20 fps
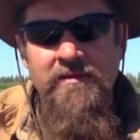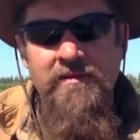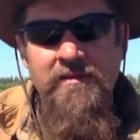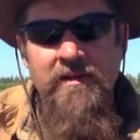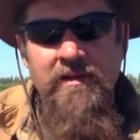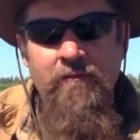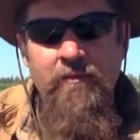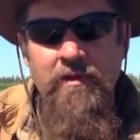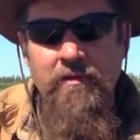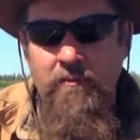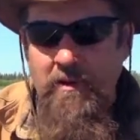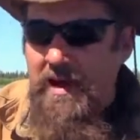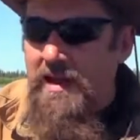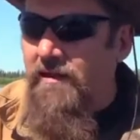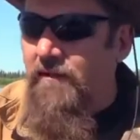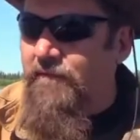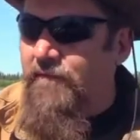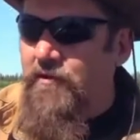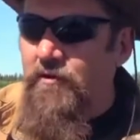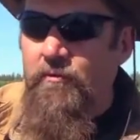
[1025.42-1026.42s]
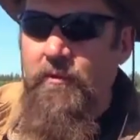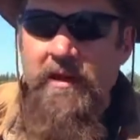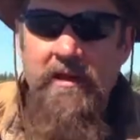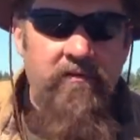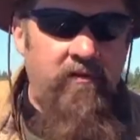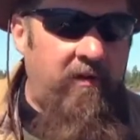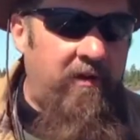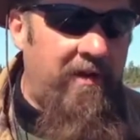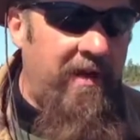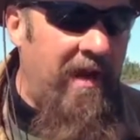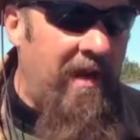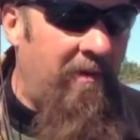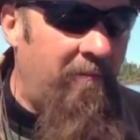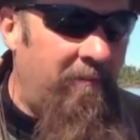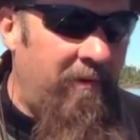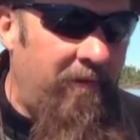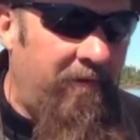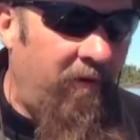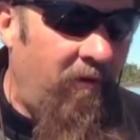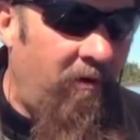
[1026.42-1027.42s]
And we ran a few weeks of
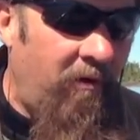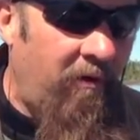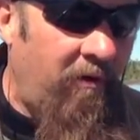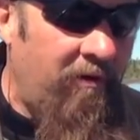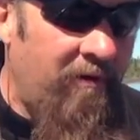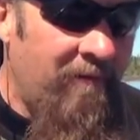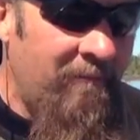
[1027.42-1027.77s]
camp before